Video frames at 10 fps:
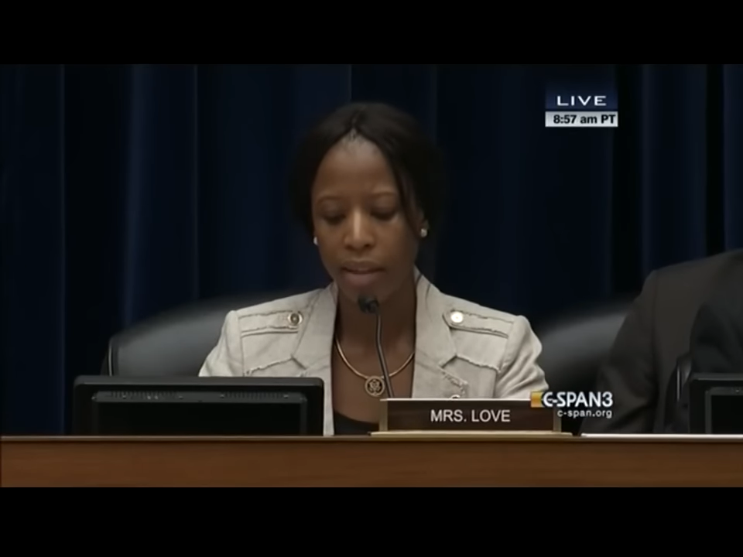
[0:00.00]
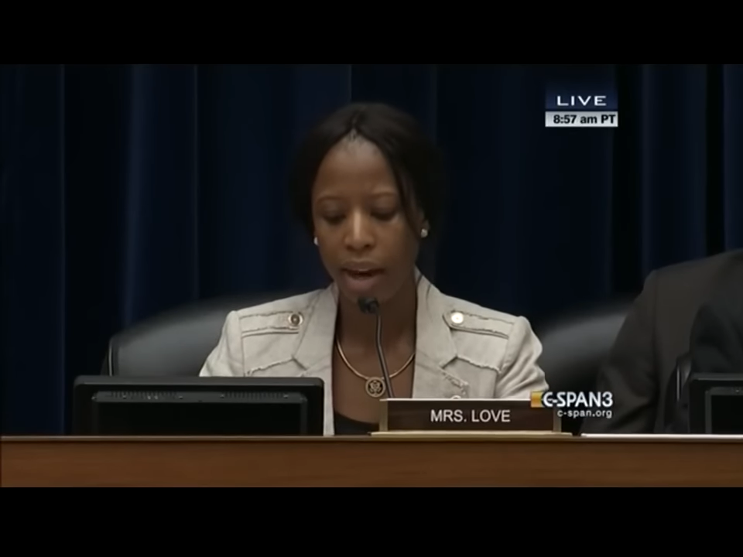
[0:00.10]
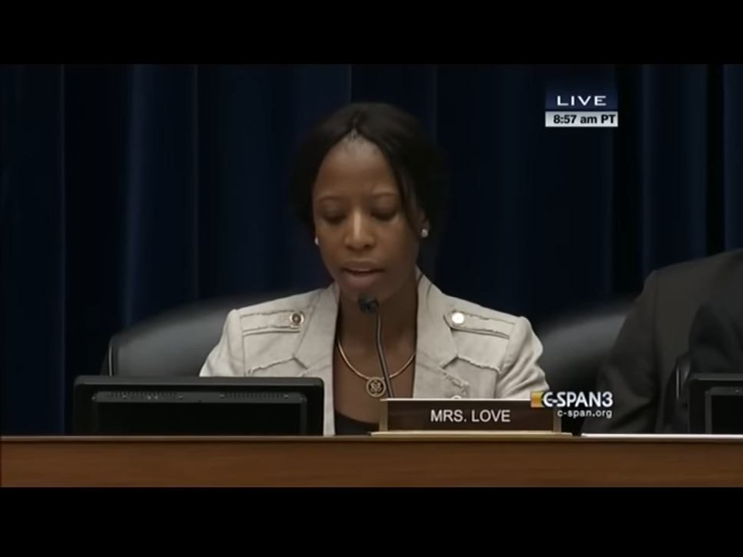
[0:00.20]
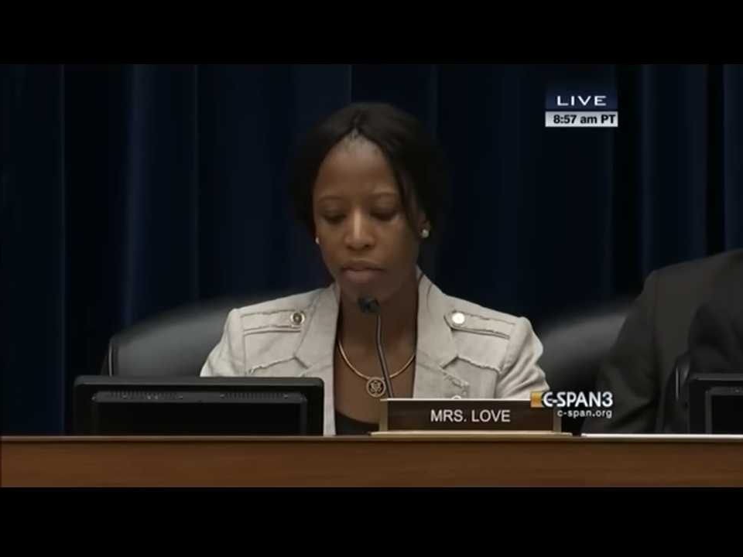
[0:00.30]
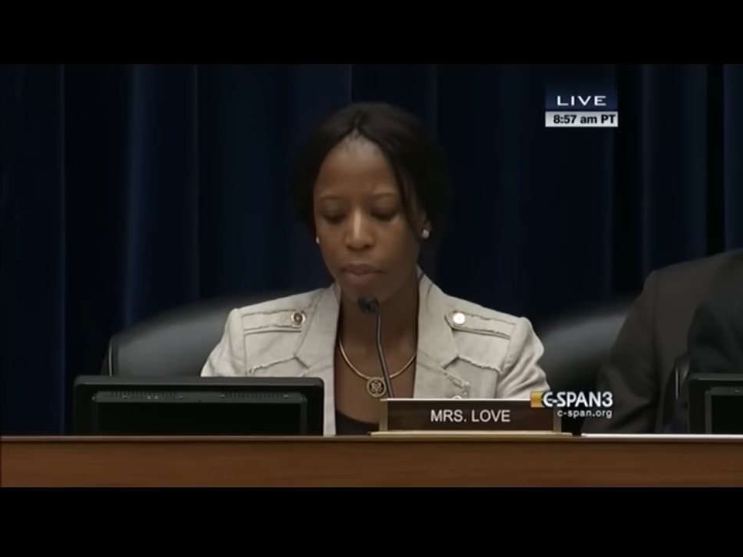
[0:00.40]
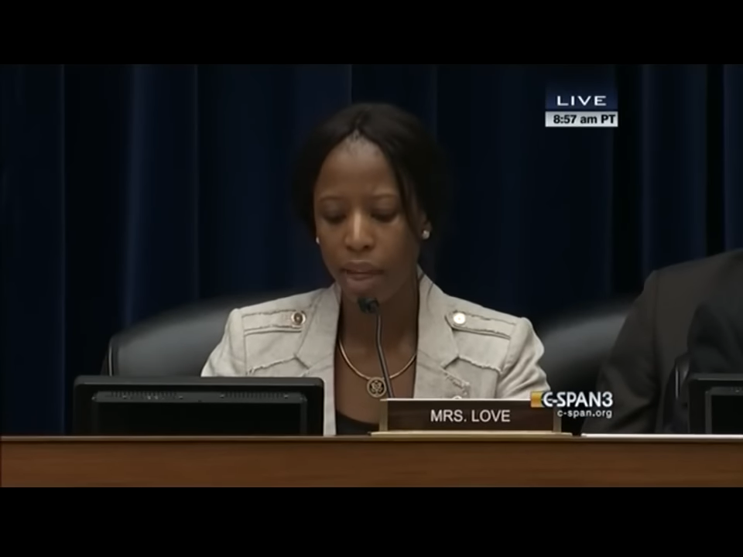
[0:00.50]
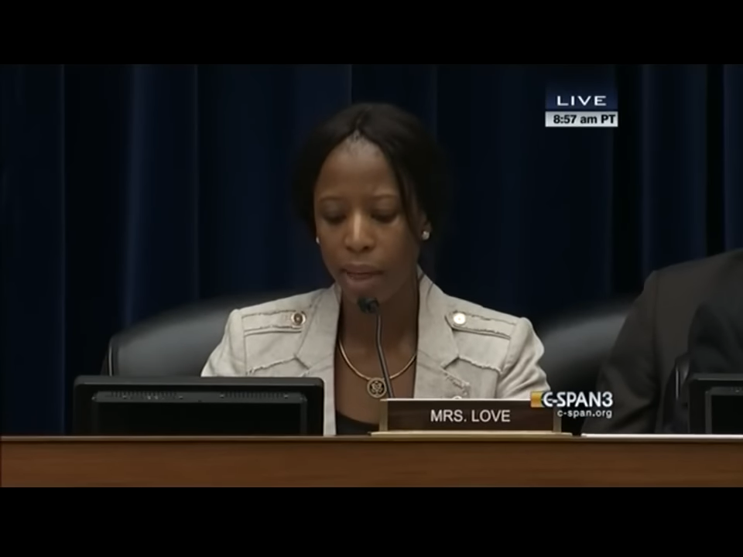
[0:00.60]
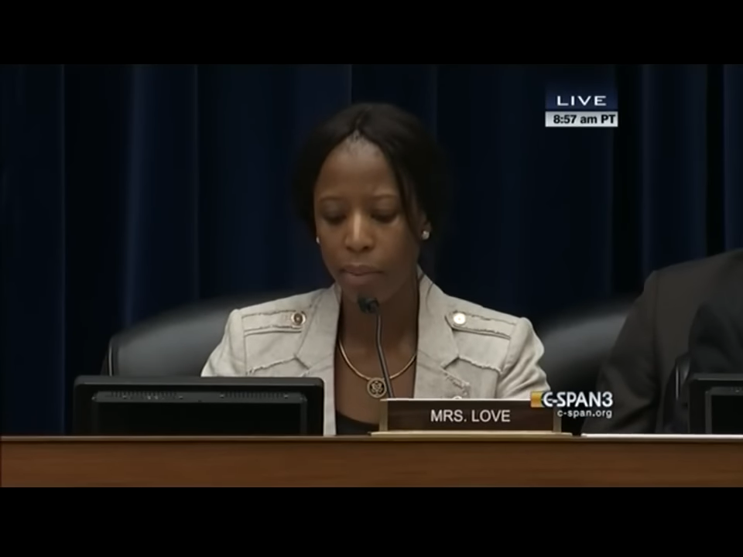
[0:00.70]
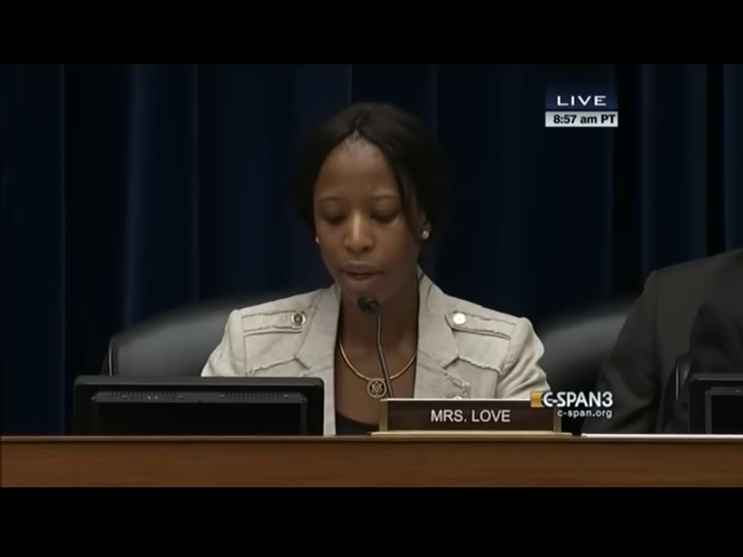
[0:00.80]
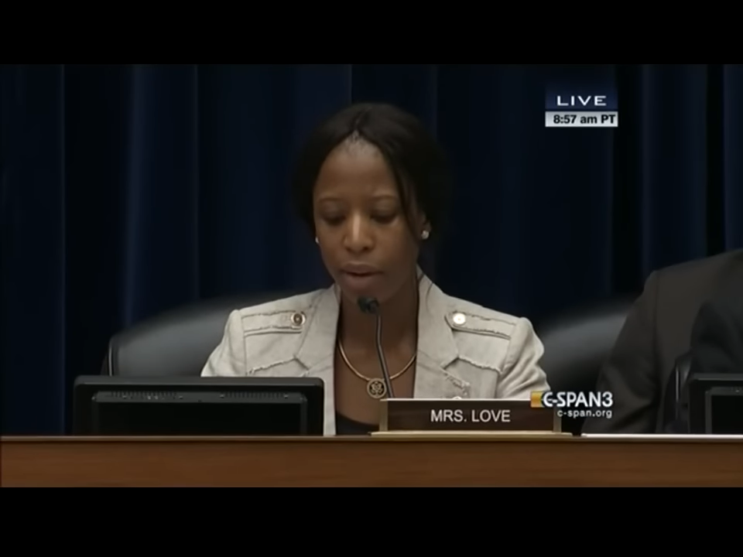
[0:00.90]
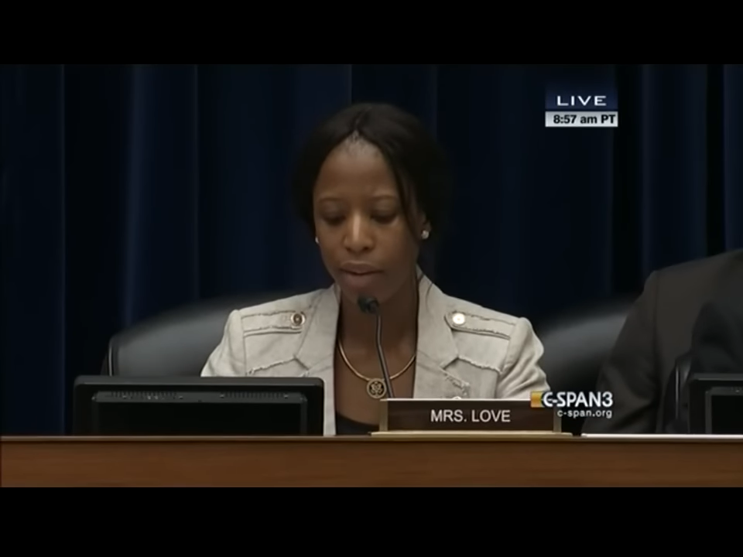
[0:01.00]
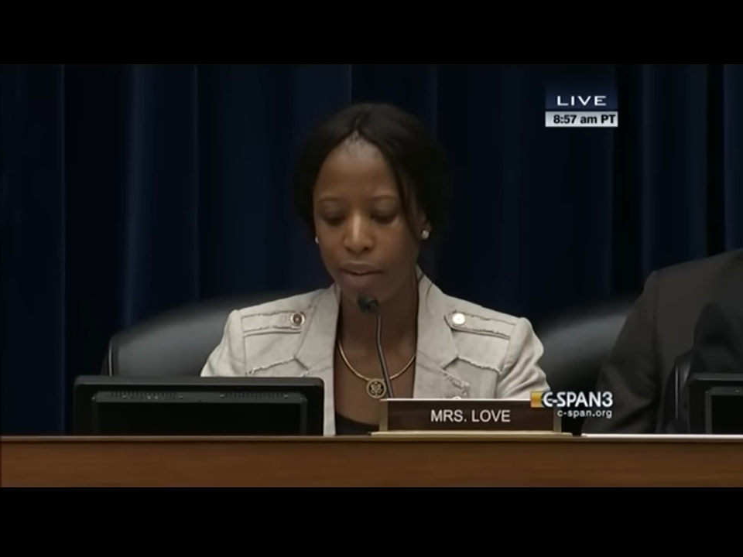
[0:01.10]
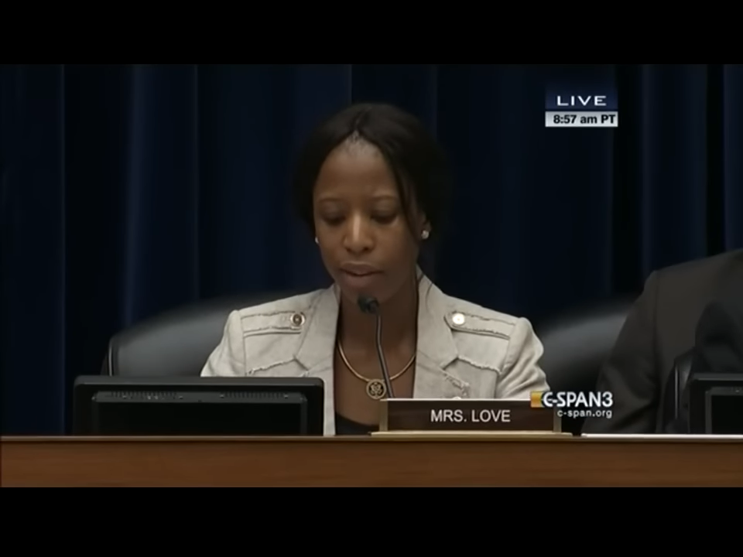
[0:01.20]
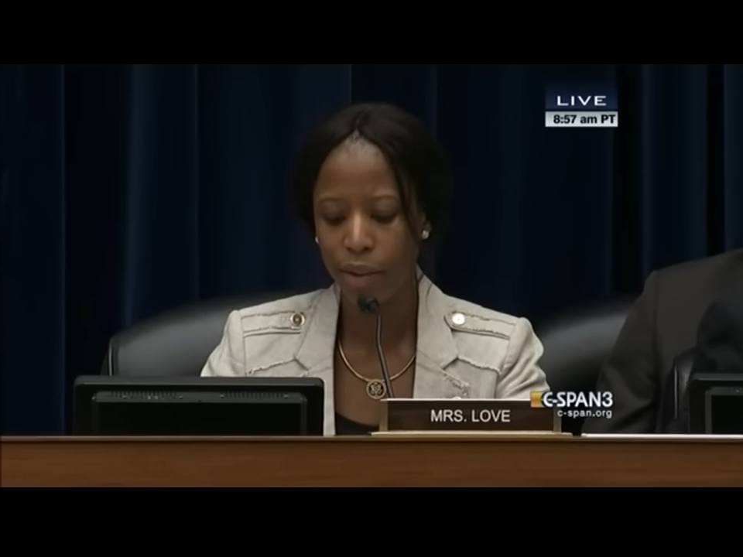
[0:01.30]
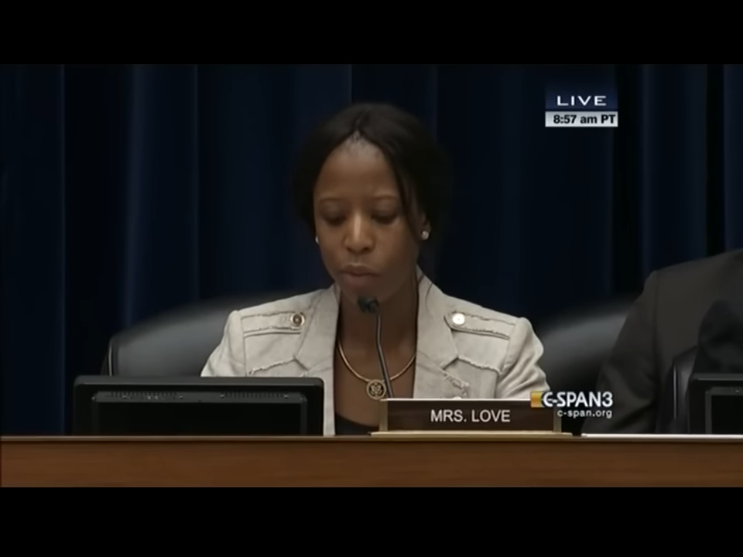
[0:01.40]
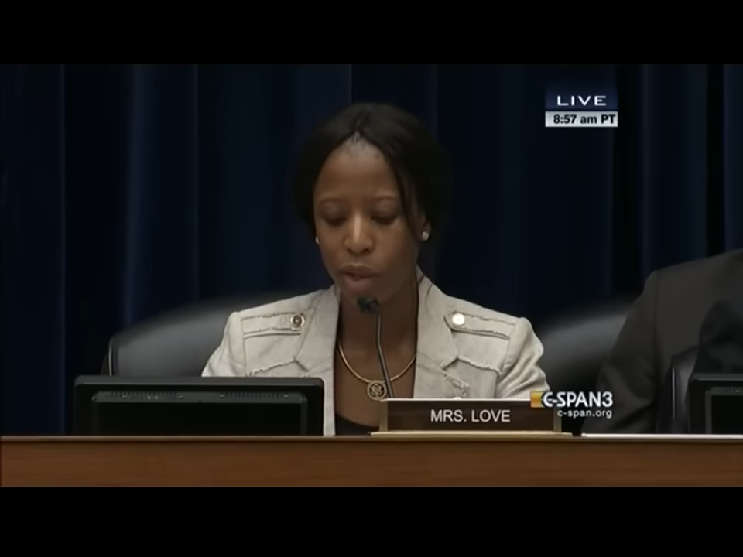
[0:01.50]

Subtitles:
that if Planned Parenthood